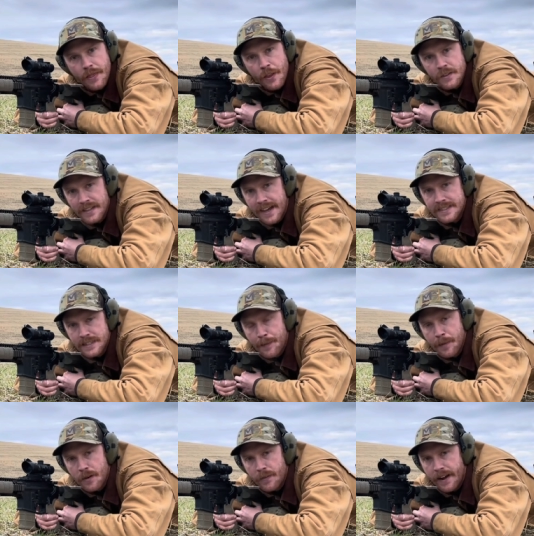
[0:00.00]
Those last
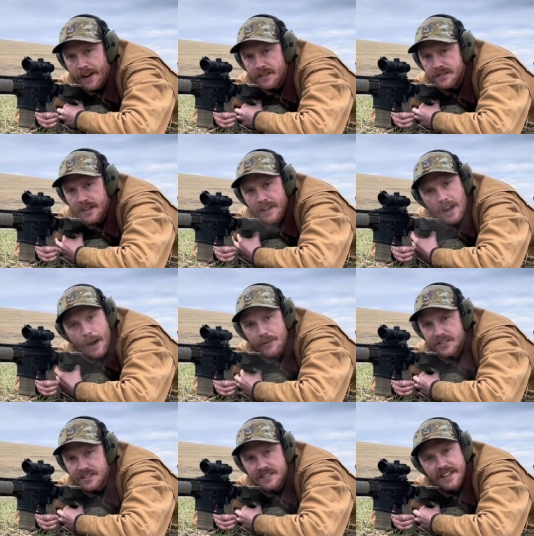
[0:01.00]
couple of rounds, I
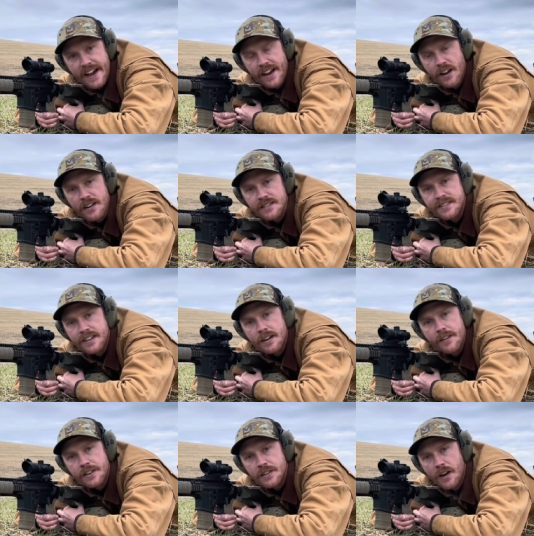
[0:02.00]
was just dead on
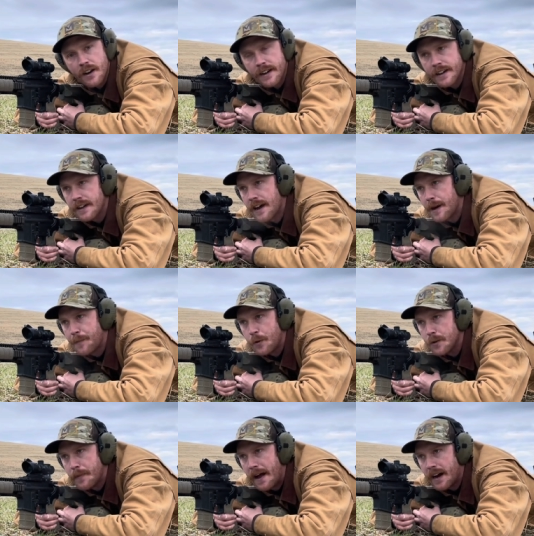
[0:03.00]
center of the target. I
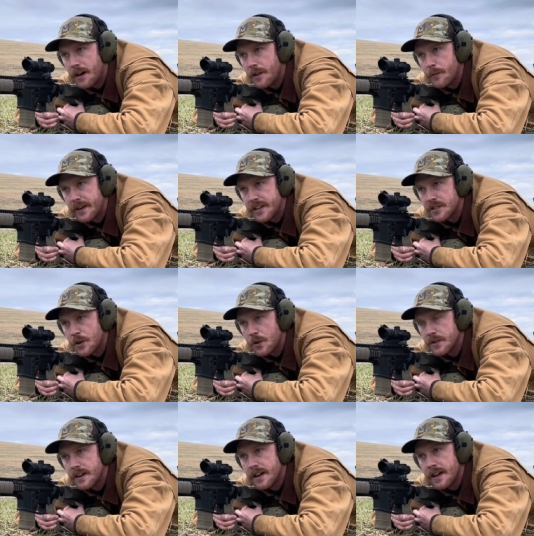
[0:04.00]
pulled back on the windage hold.